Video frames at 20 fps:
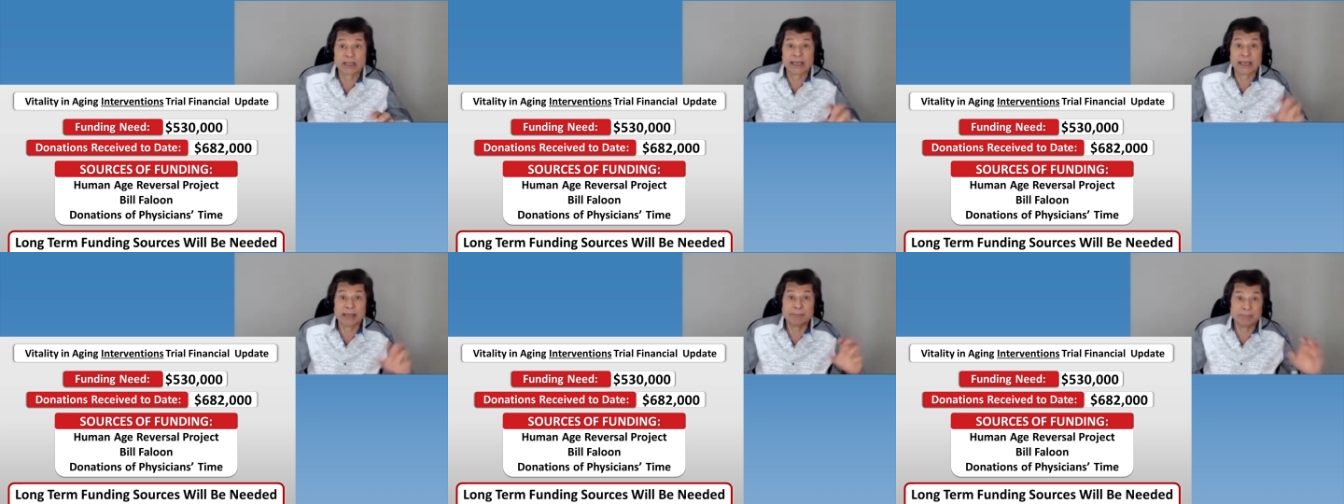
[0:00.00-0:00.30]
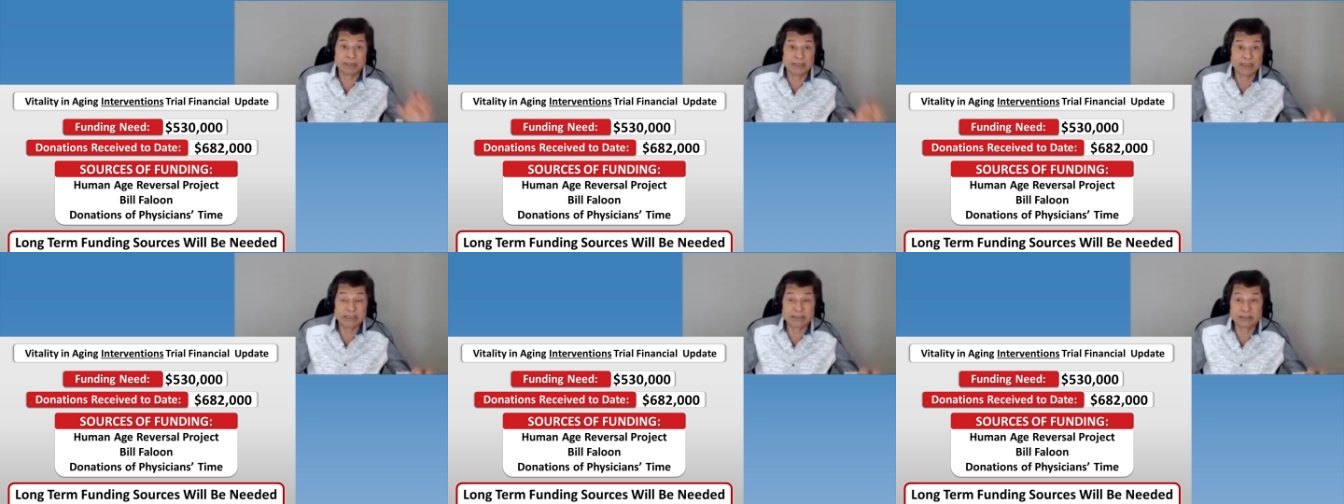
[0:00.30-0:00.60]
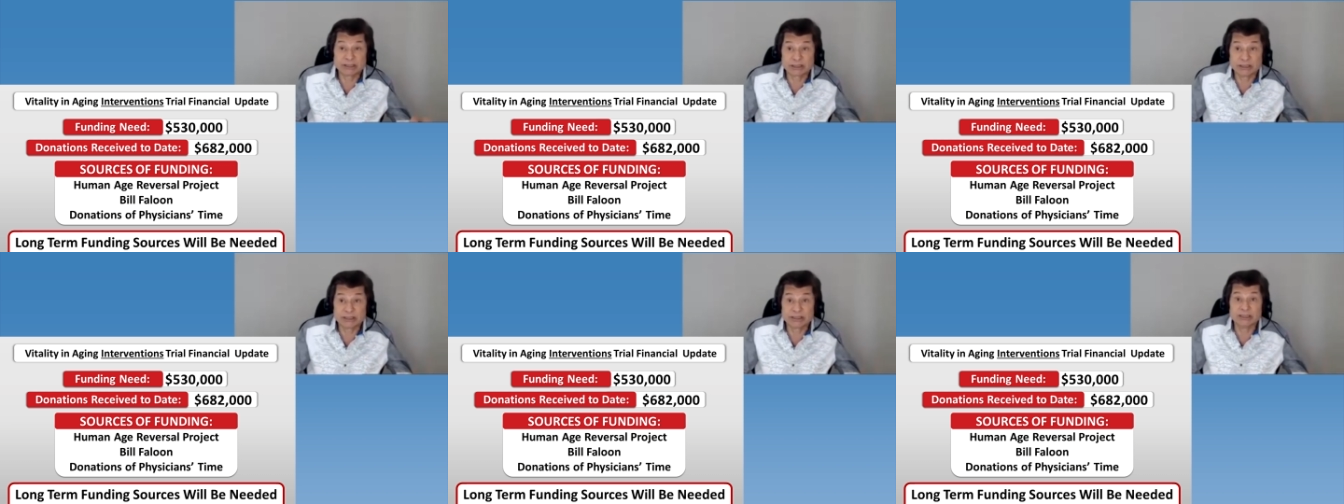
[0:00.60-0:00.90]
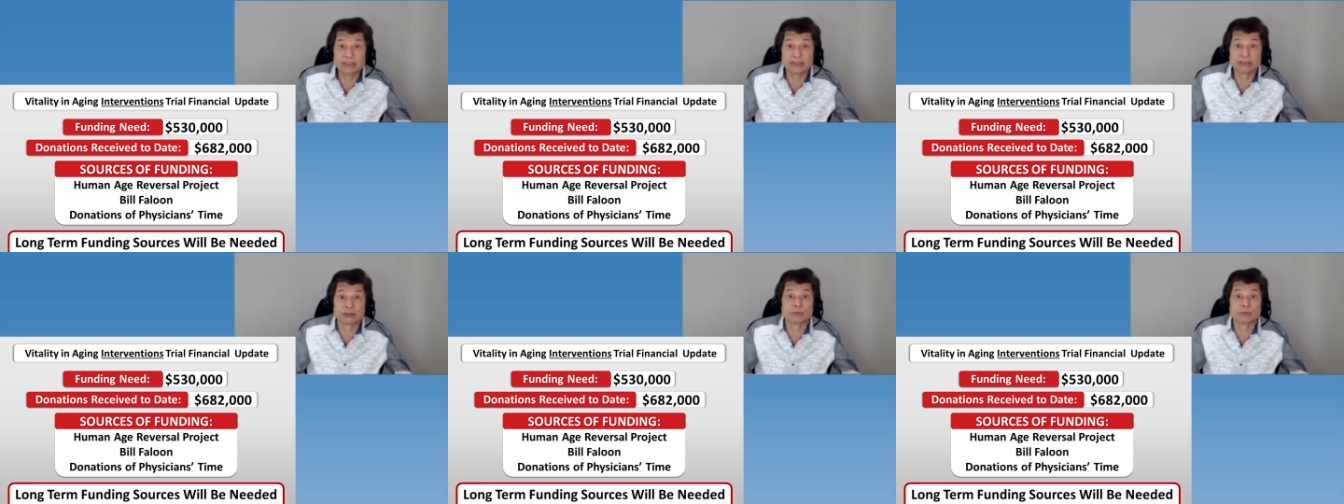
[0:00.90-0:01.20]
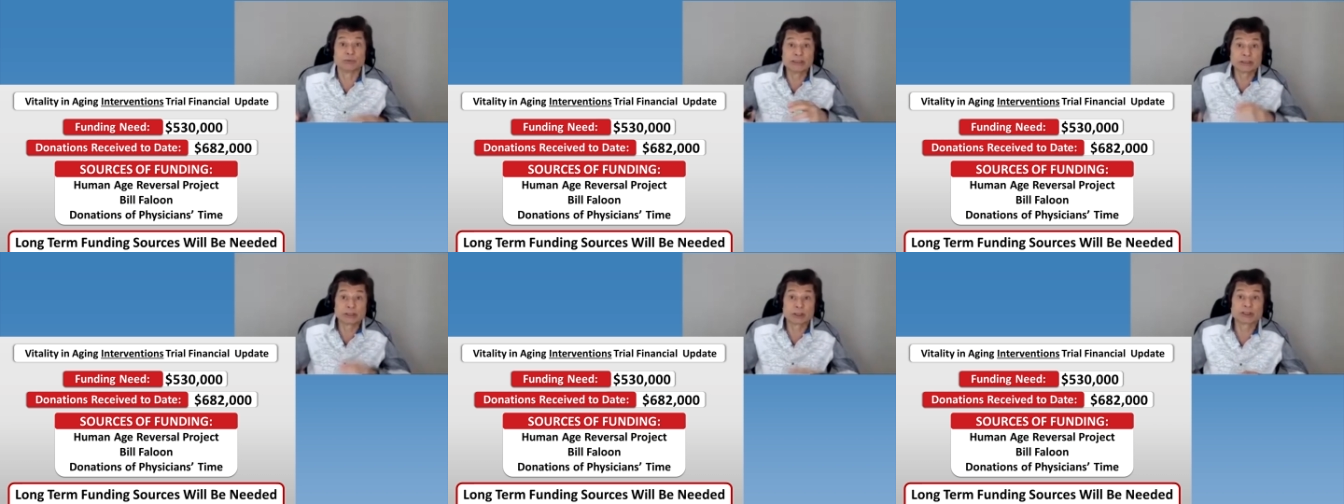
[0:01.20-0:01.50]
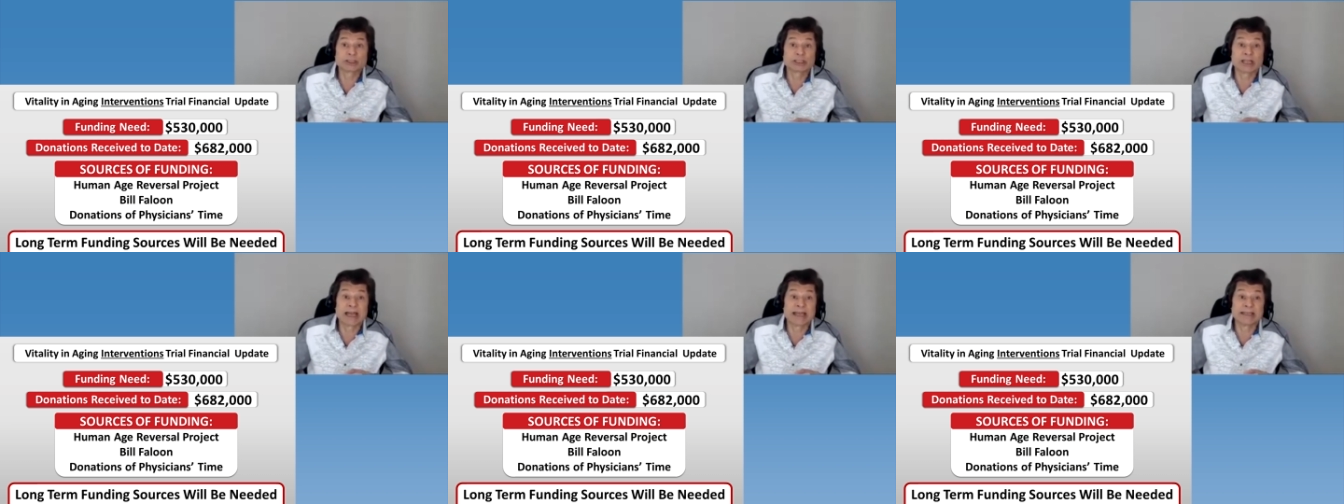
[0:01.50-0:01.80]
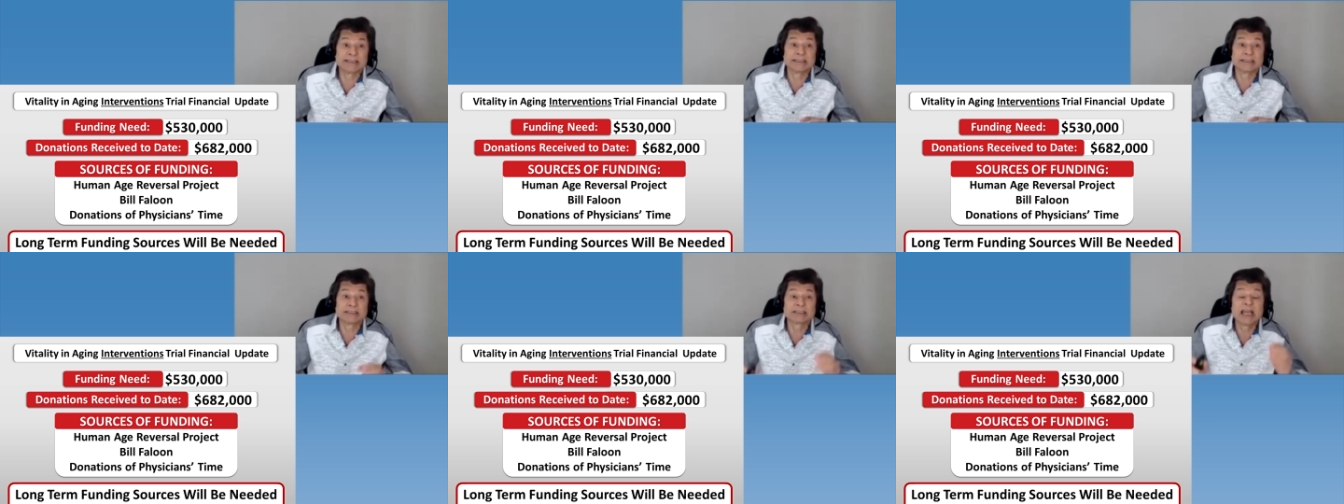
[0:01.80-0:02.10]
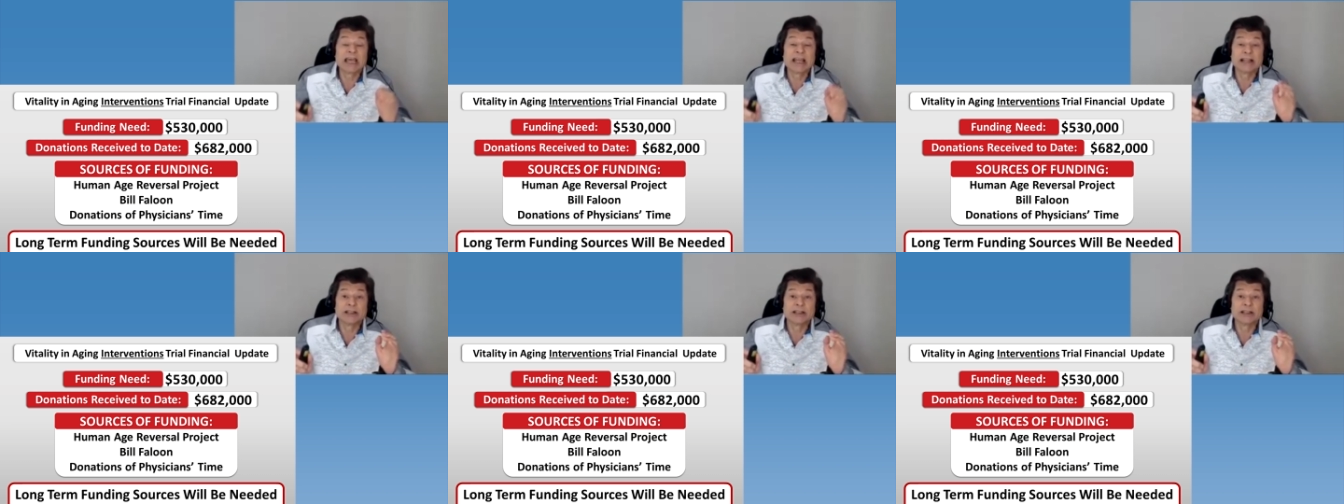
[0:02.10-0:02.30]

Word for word: and PhDs and research scientists,